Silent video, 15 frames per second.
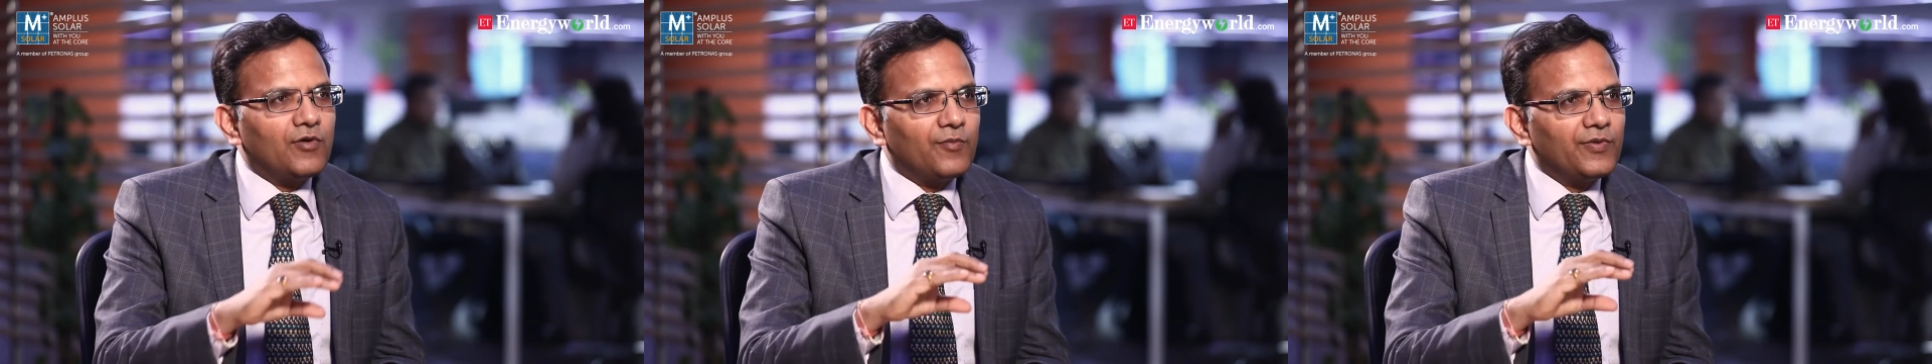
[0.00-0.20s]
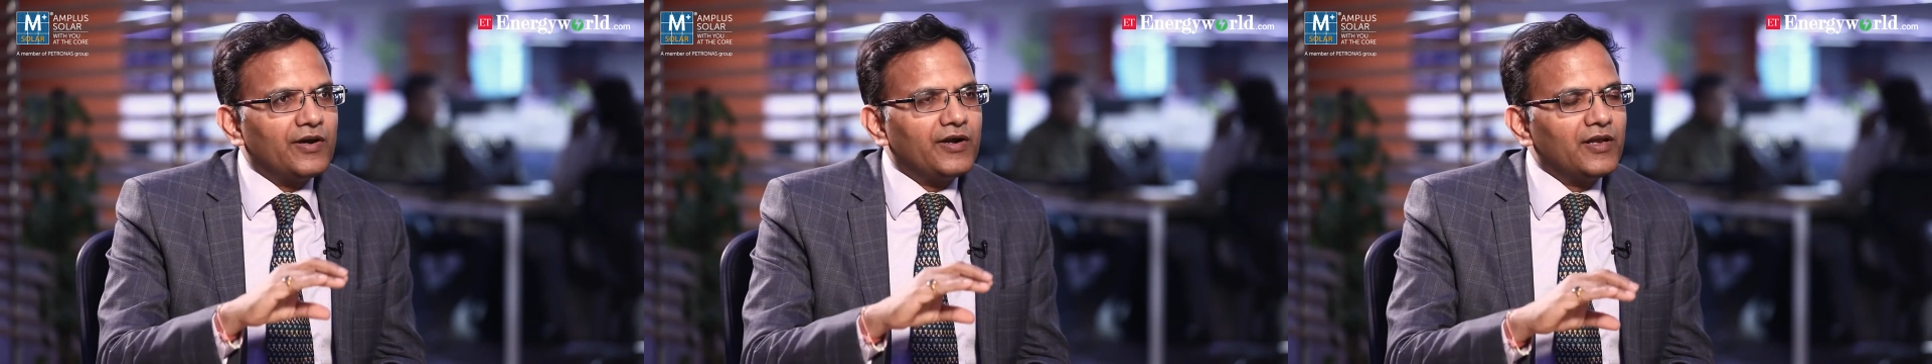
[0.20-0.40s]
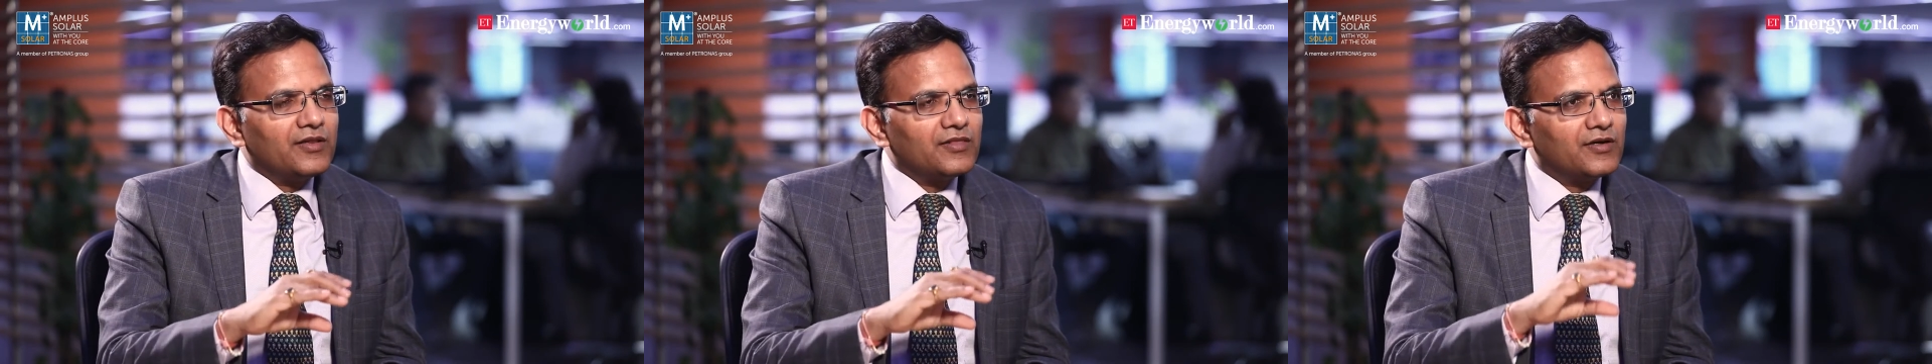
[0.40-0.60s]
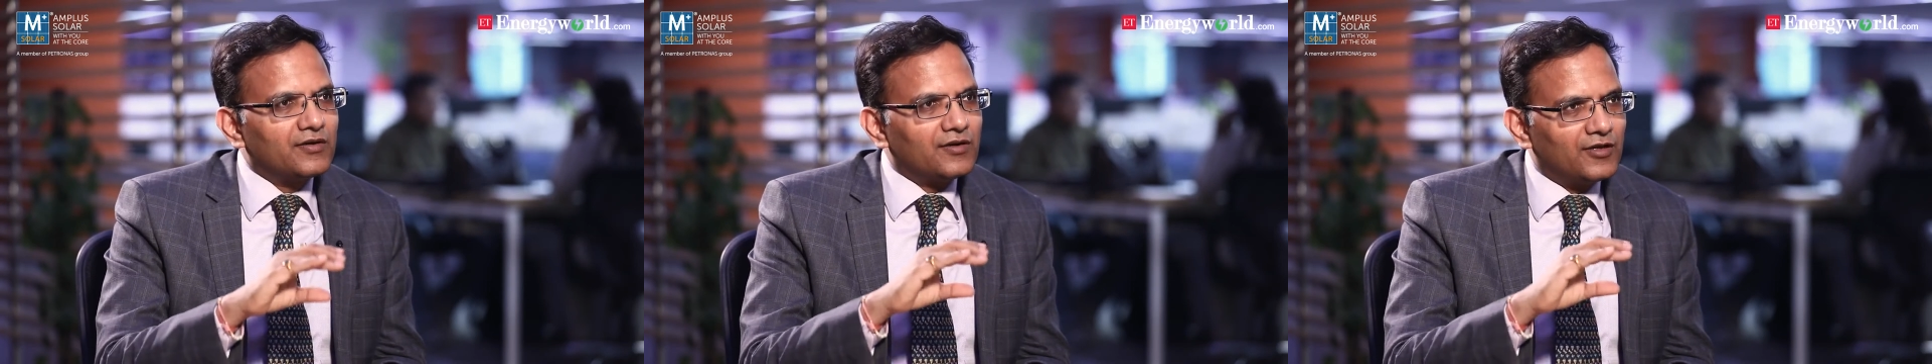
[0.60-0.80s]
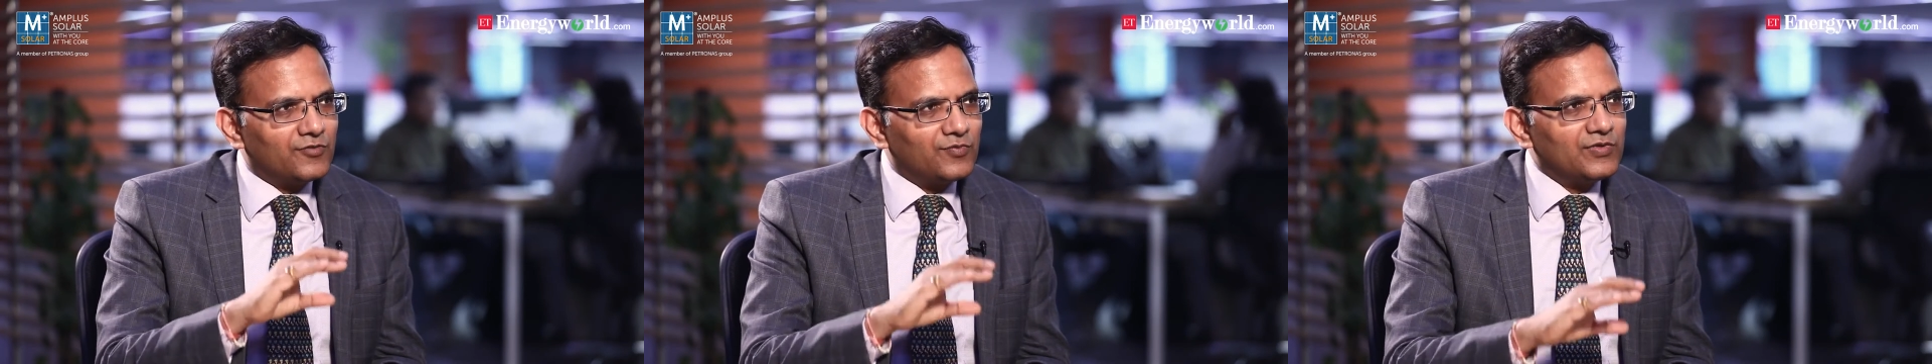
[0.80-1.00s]
operating the
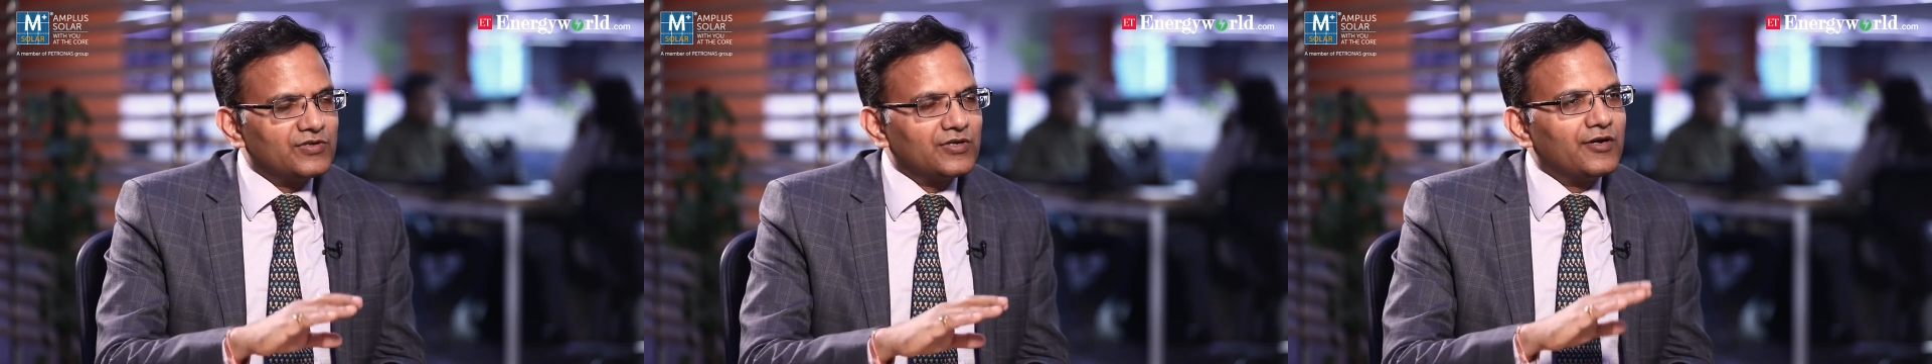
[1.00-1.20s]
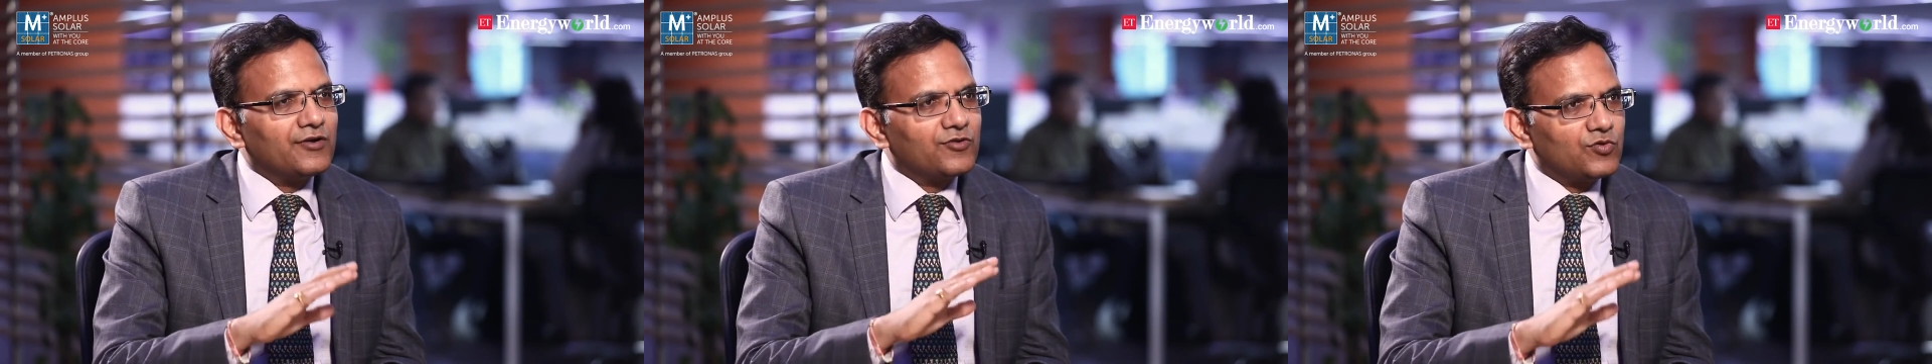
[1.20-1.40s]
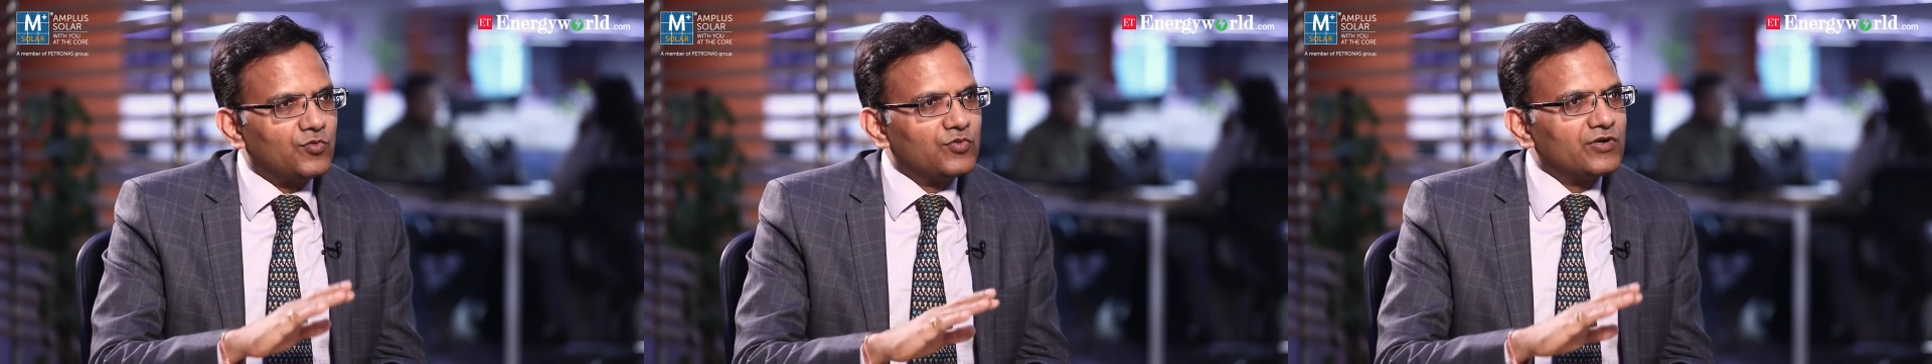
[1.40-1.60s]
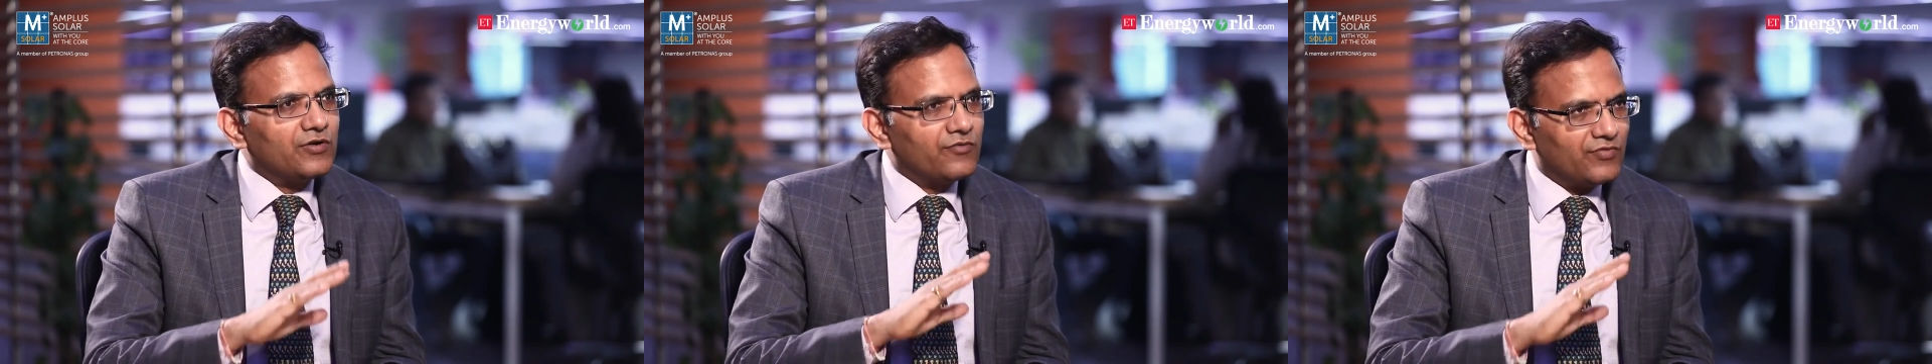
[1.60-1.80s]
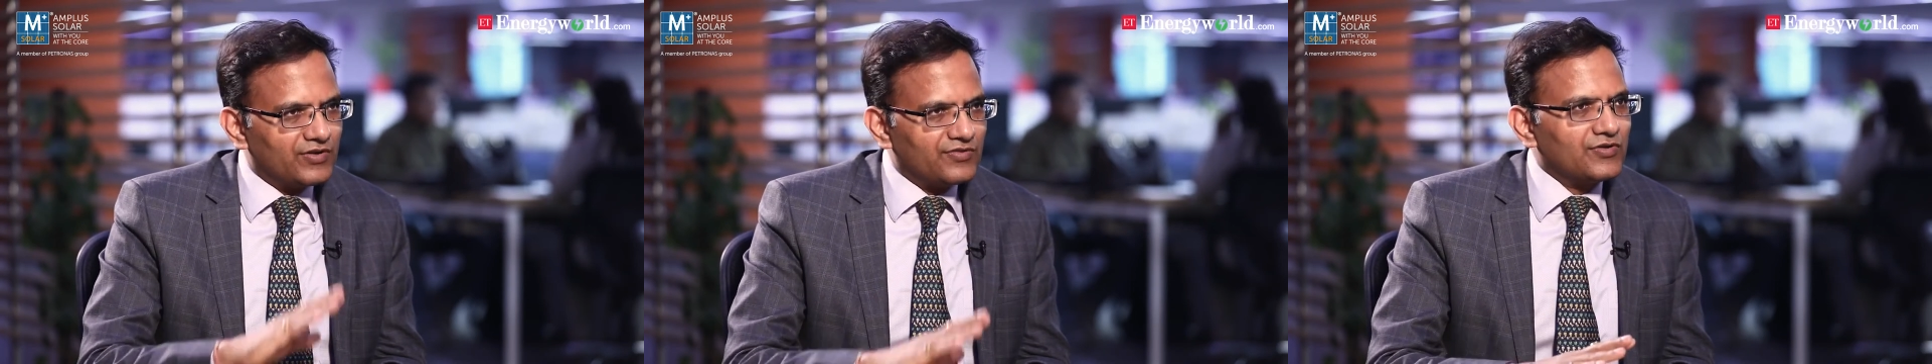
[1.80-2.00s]
transmission and distribution
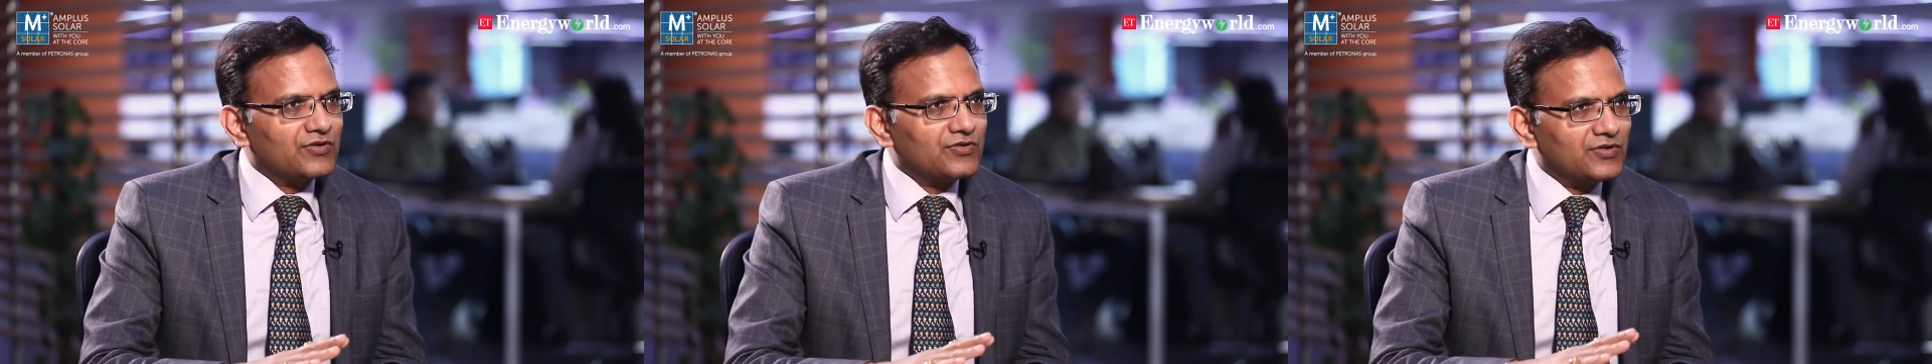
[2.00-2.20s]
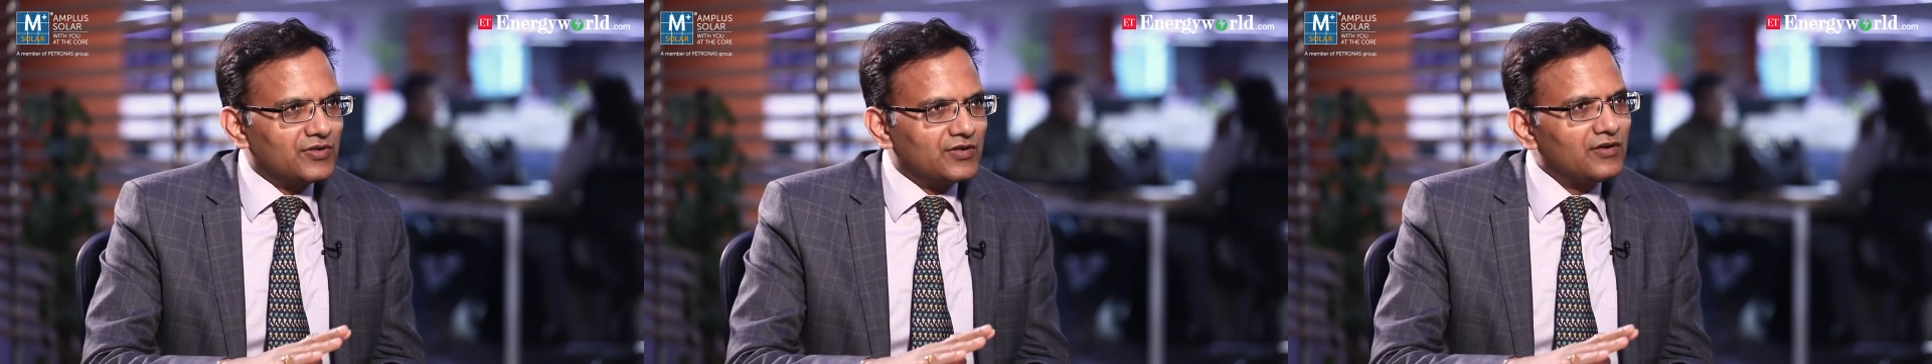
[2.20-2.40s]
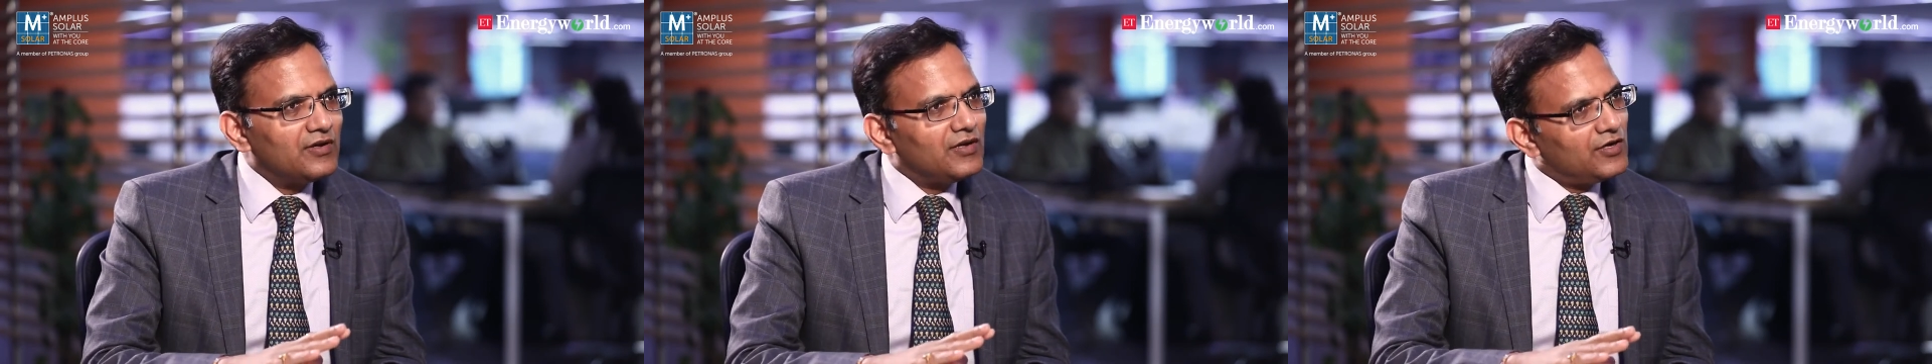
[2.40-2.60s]
infrastructure